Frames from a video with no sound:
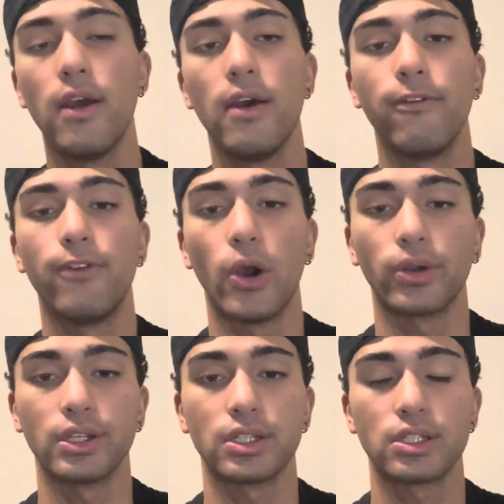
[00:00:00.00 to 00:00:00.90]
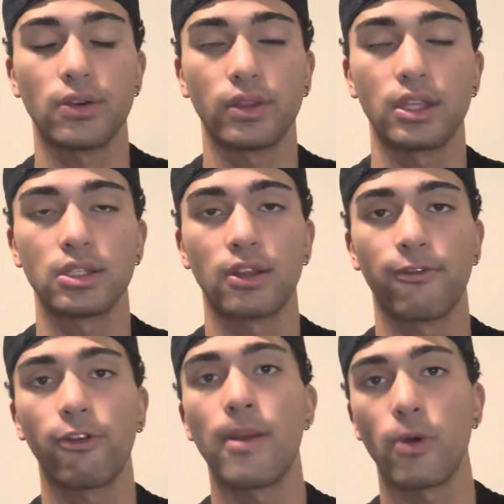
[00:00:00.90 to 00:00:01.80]
focus. So the
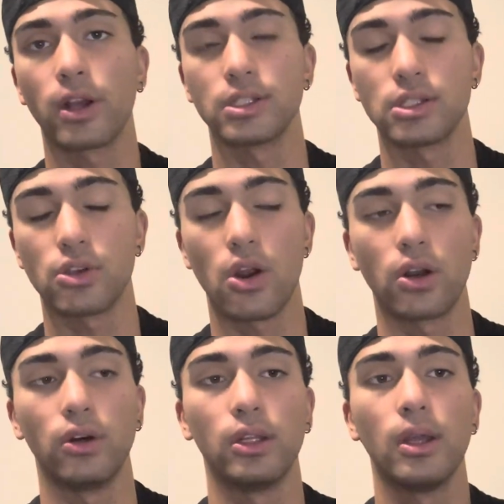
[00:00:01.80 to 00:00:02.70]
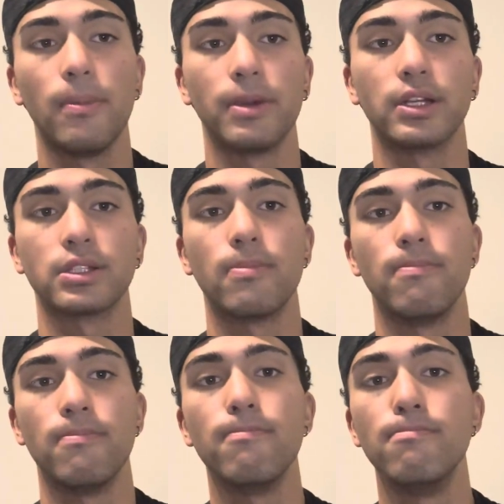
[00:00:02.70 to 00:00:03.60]
framework is internal because it
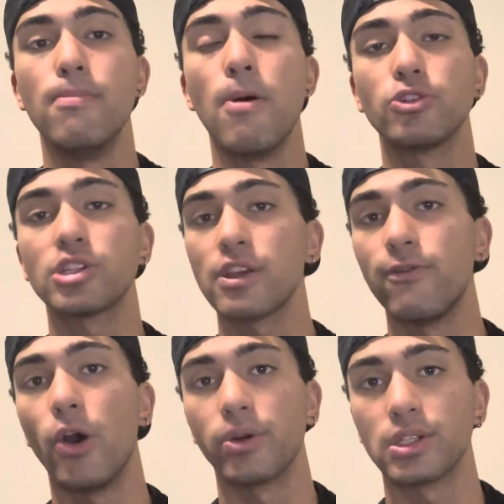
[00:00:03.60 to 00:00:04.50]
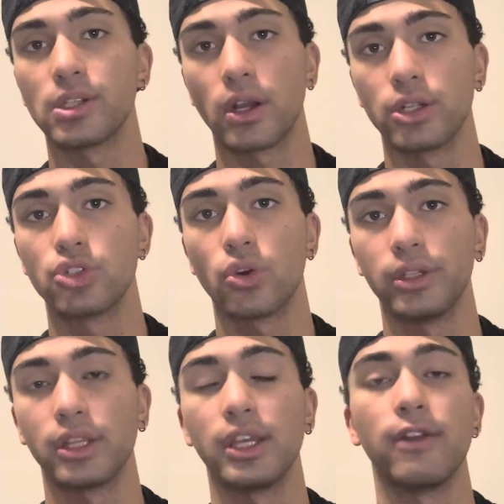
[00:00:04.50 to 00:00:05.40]
mostly focuses on
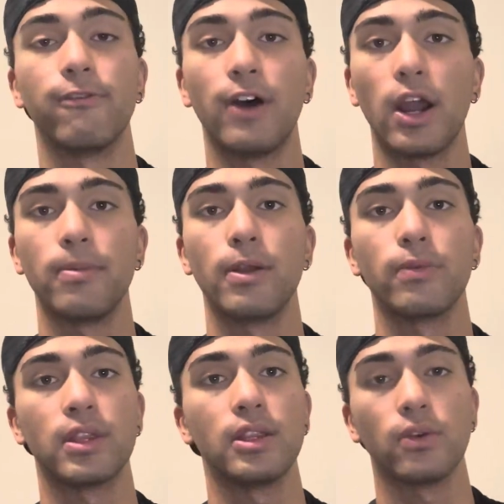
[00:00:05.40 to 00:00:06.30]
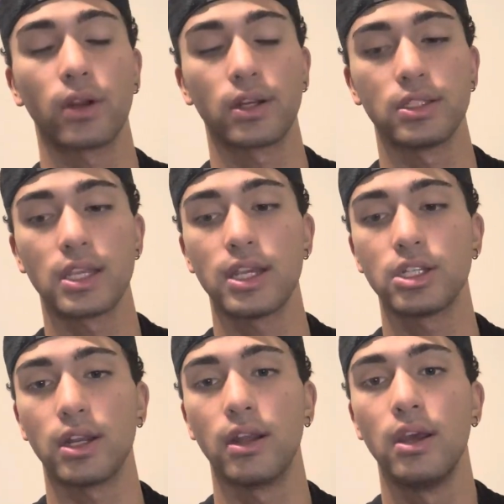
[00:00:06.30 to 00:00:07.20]
controlling the environment within the
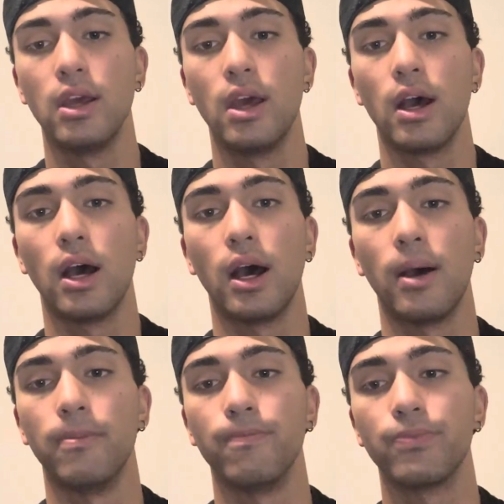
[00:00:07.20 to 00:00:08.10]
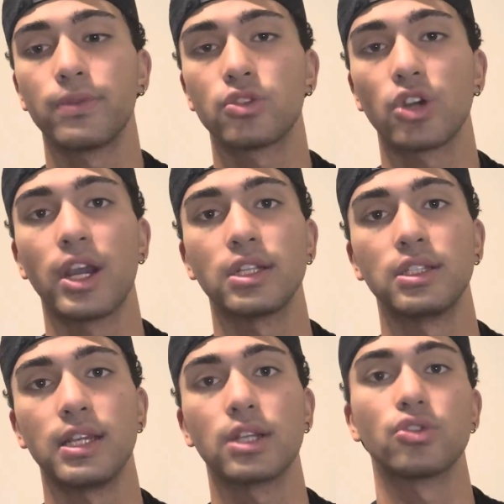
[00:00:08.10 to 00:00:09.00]
organization, trying to
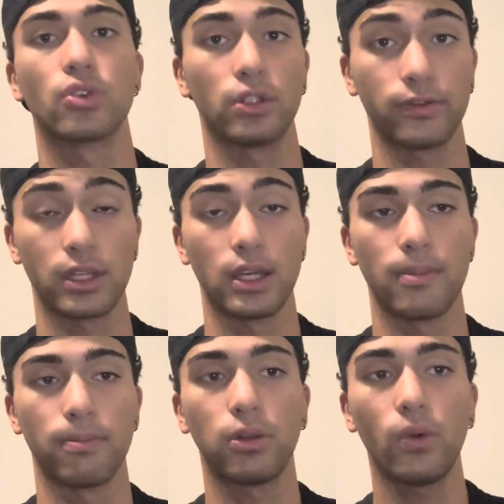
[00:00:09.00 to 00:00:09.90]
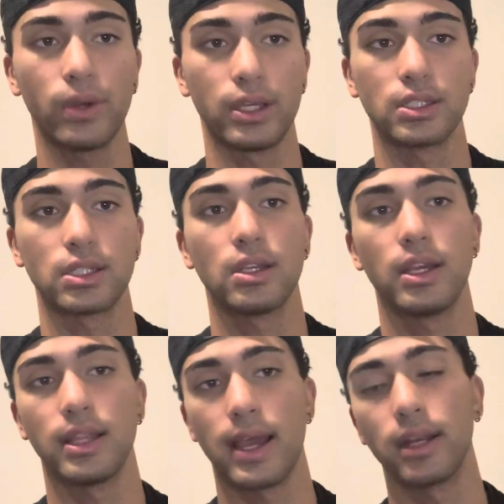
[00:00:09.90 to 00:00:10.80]
take control of the employees
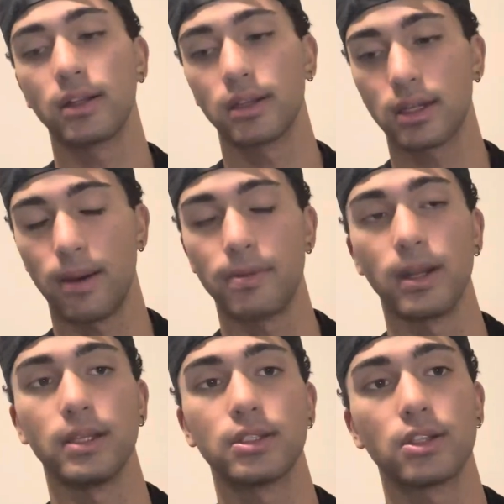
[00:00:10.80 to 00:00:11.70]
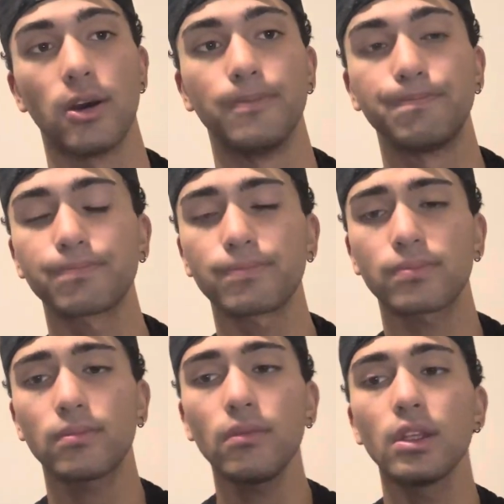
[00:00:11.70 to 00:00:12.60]
in that company. So
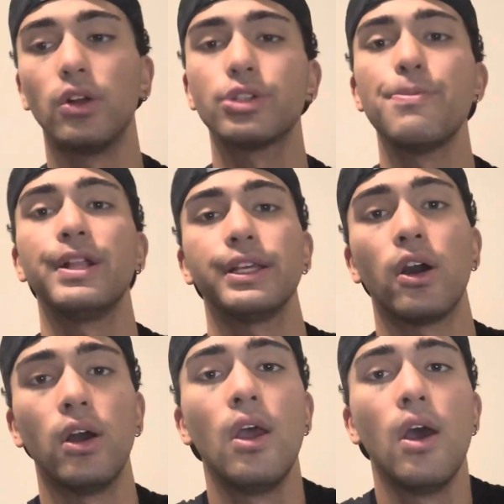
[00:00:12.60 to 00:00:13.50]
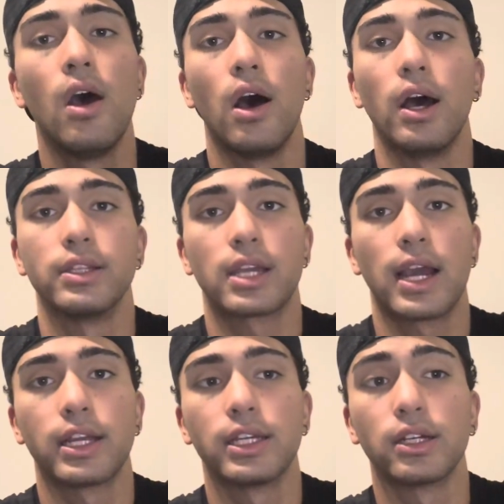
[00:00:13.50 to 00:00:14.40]
ultimately, to
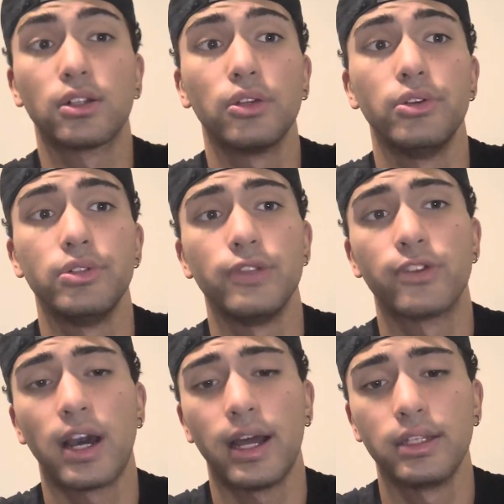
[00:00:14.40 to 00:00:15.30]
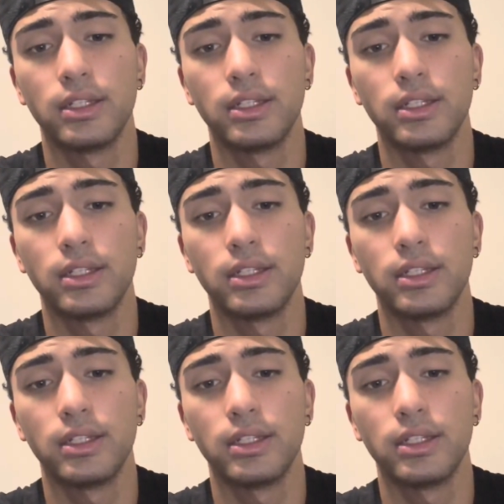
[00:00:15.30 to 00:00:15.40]
kind of conclude, you've got